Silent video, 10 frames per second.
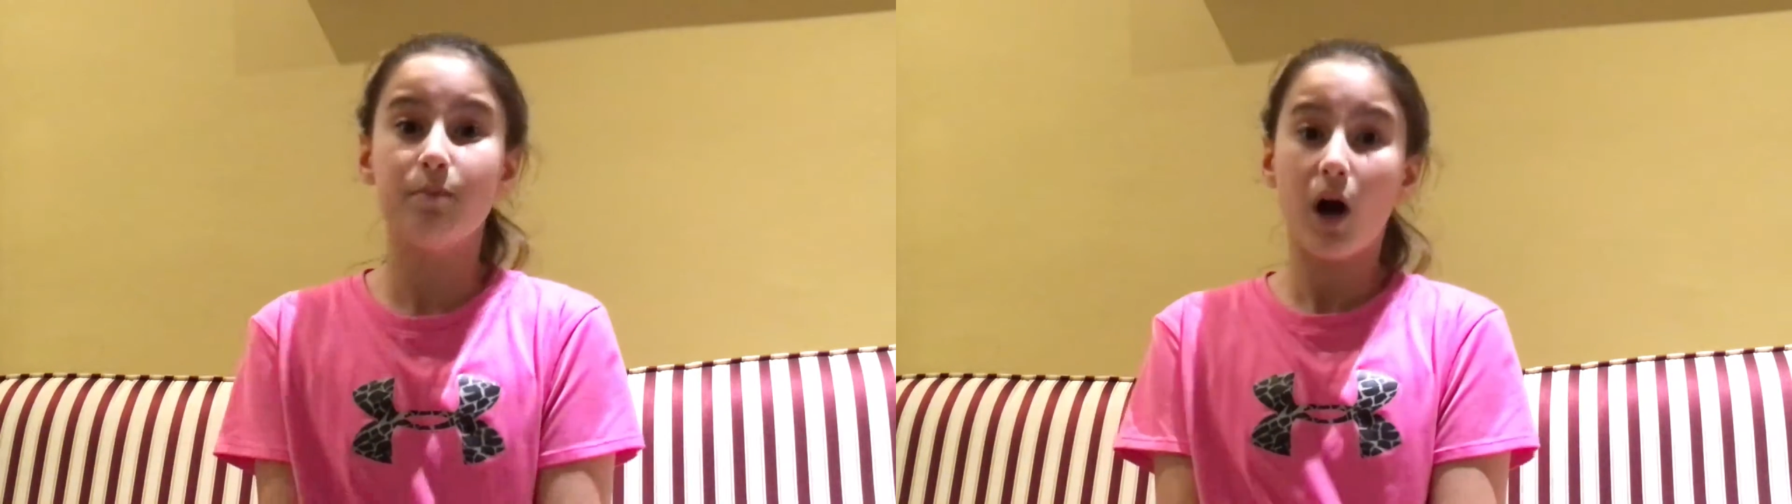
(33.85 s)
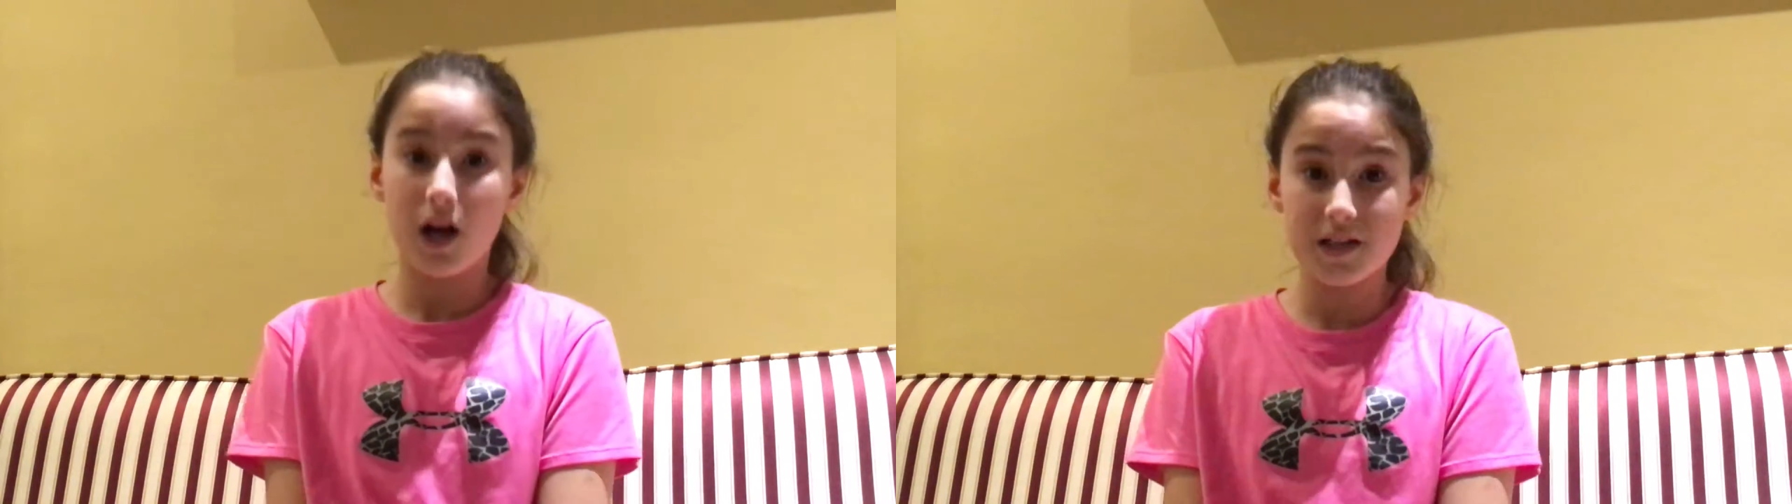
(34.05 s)

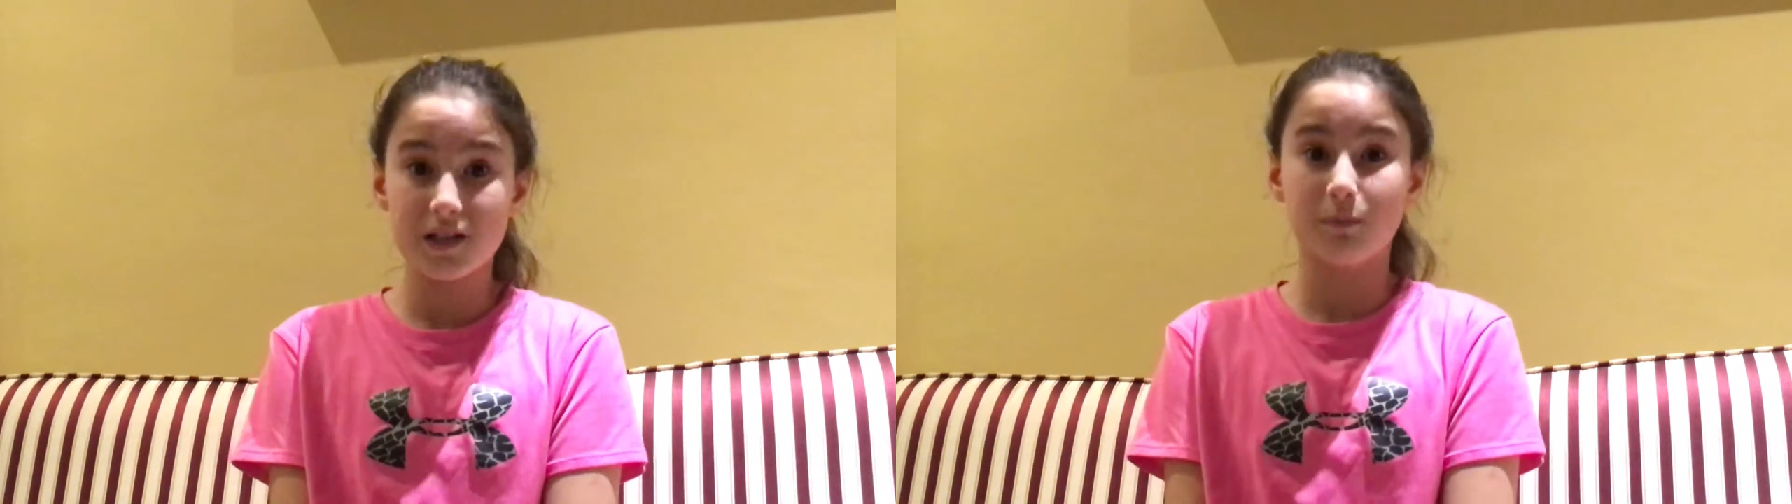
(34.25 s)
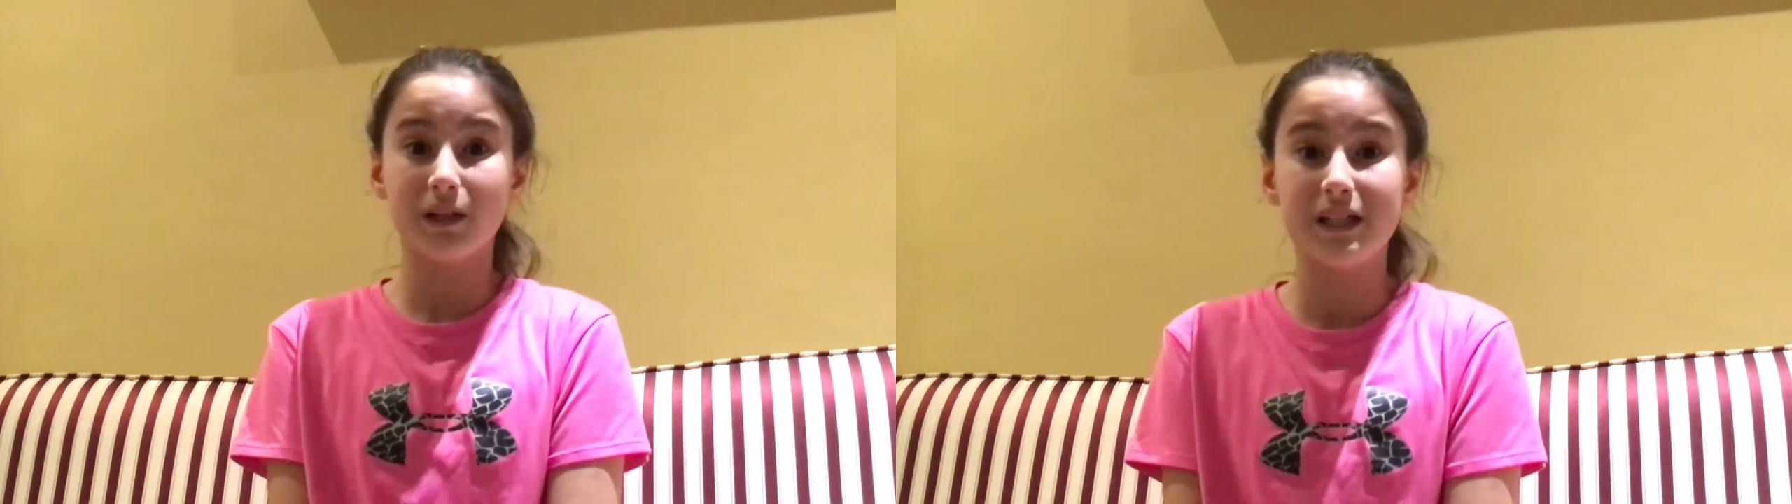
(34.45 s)

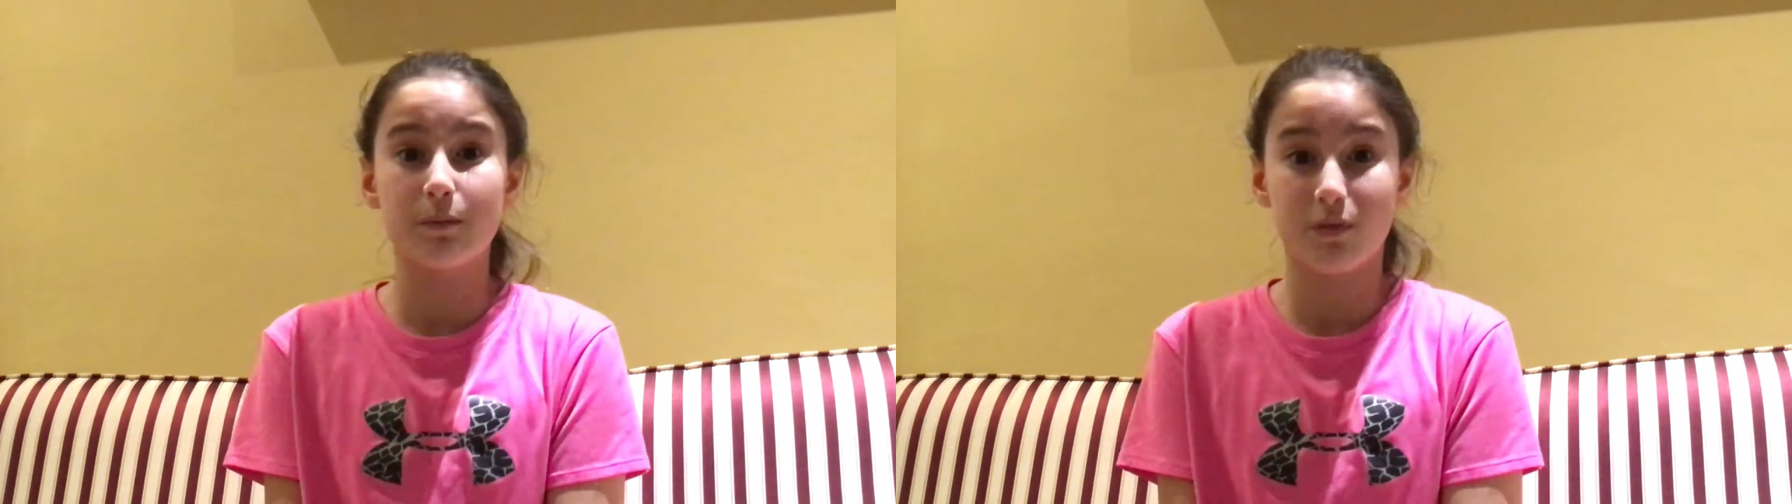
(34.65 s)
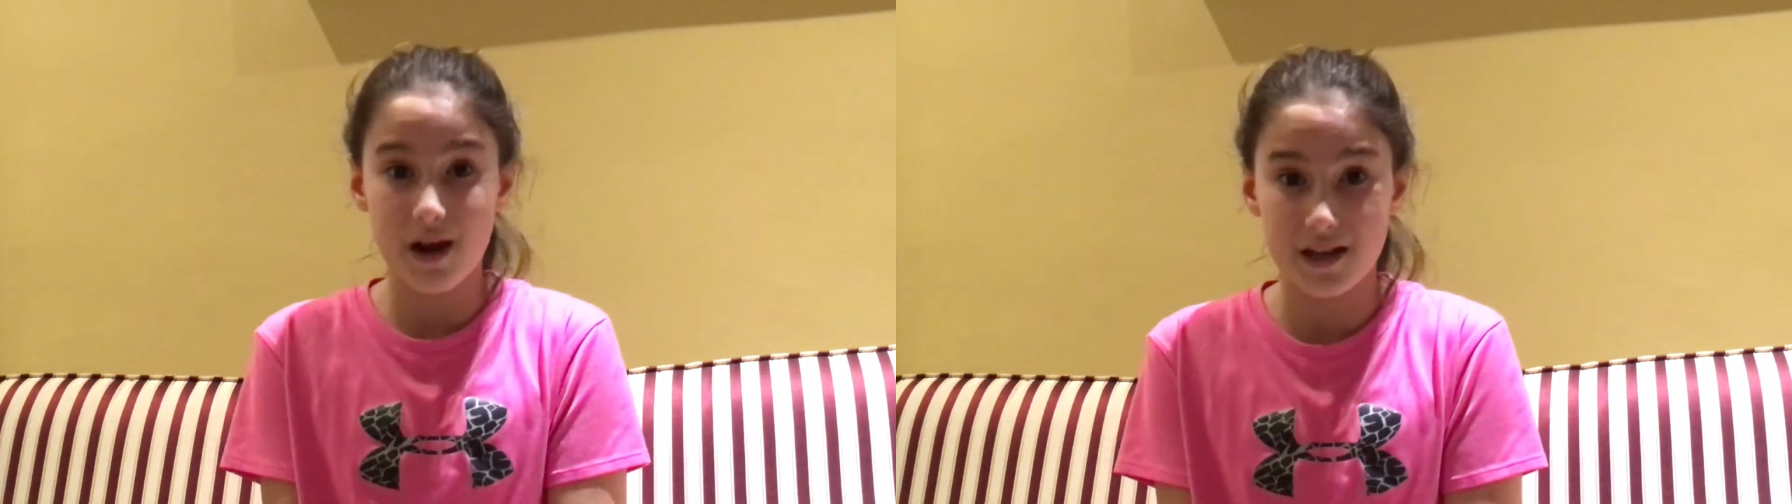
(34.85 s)
possibly
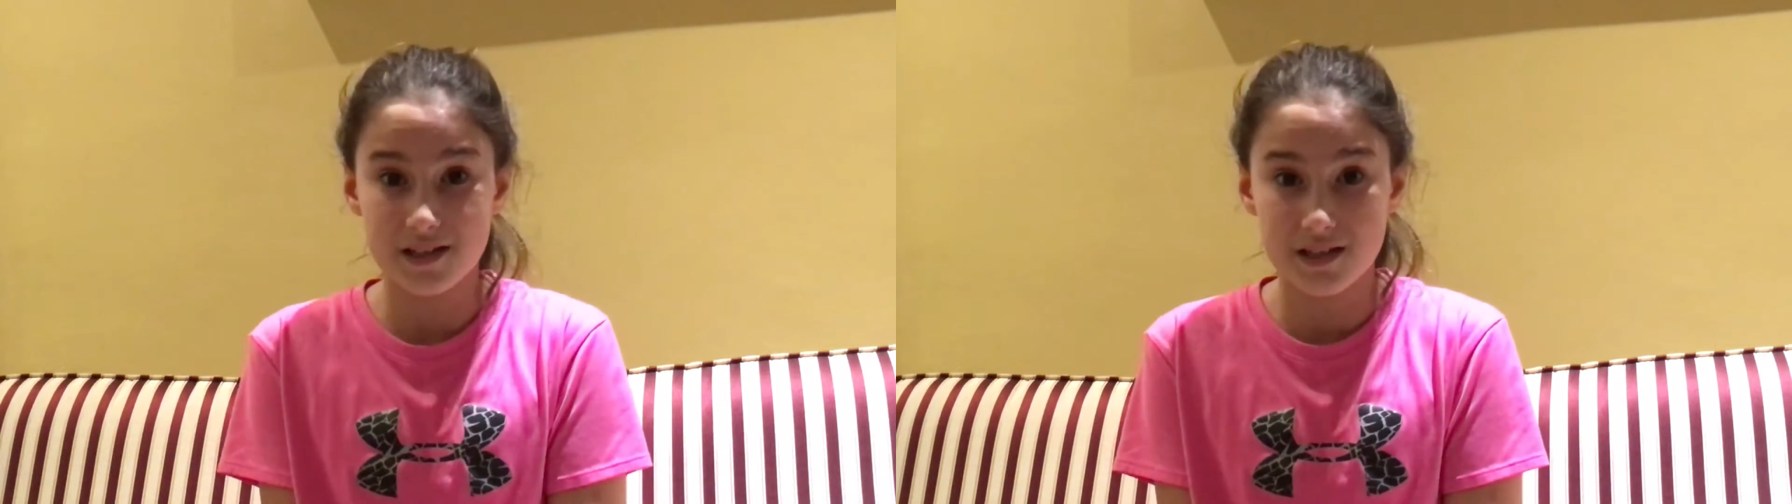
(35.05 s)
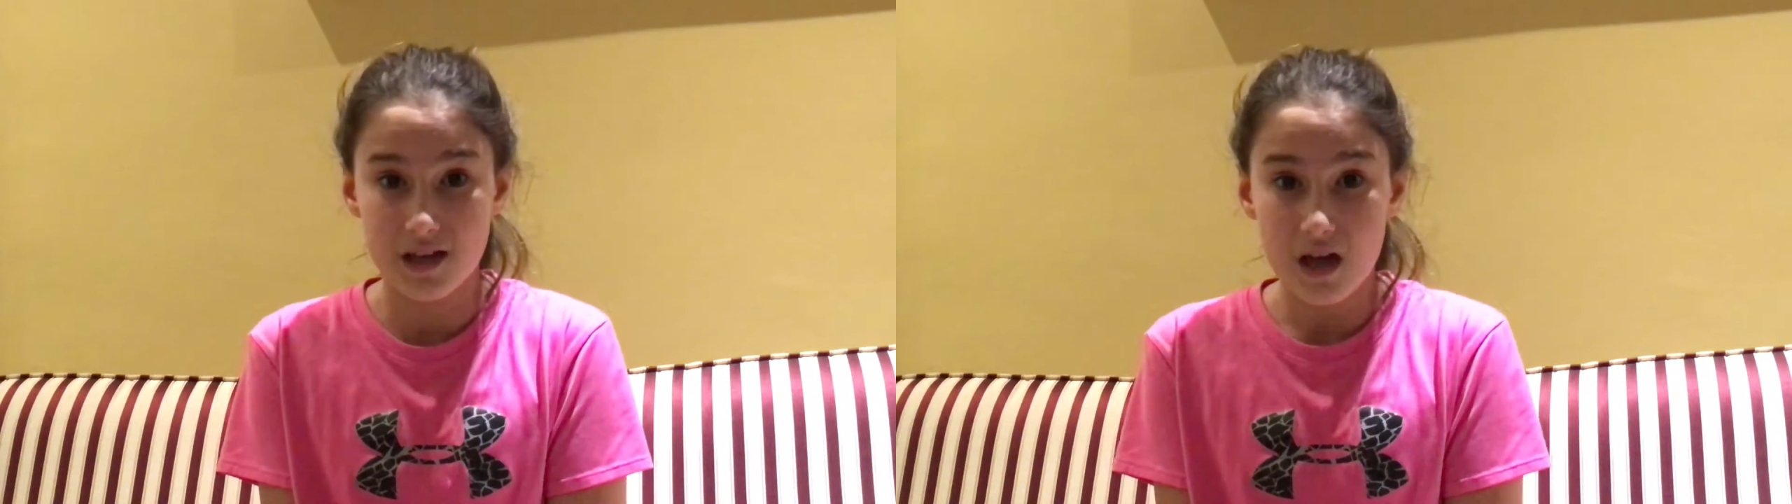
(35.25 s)

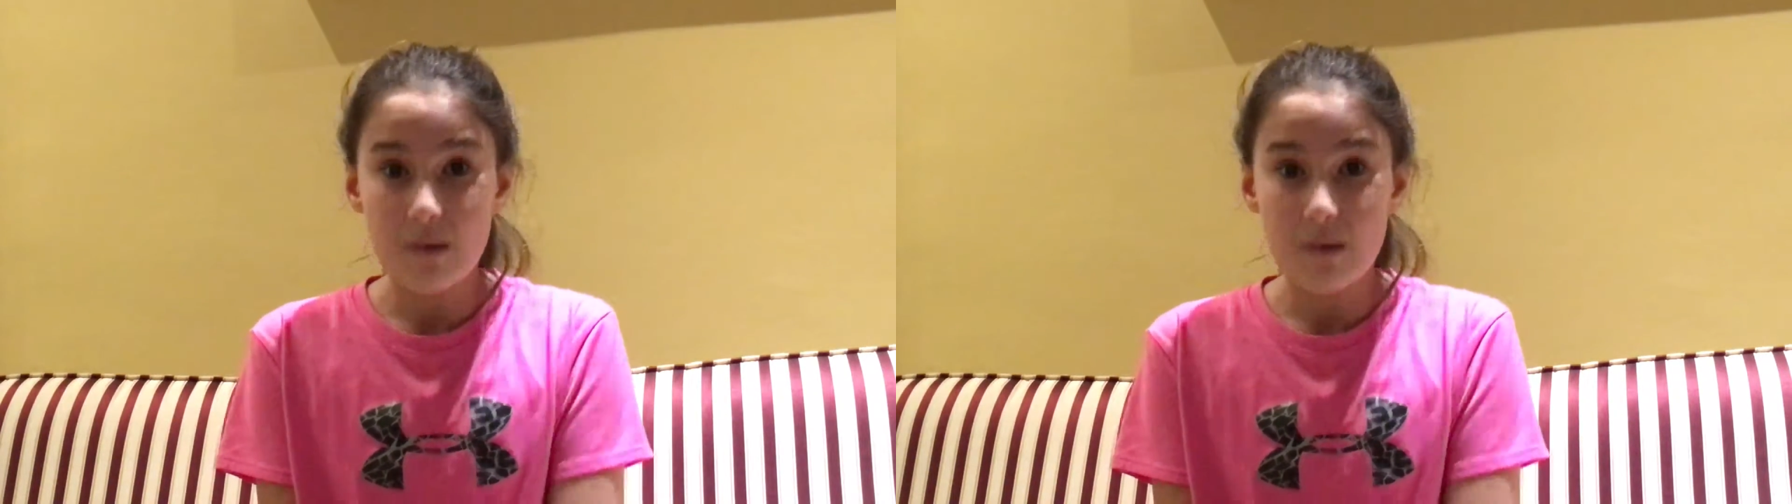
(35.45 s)
depressed,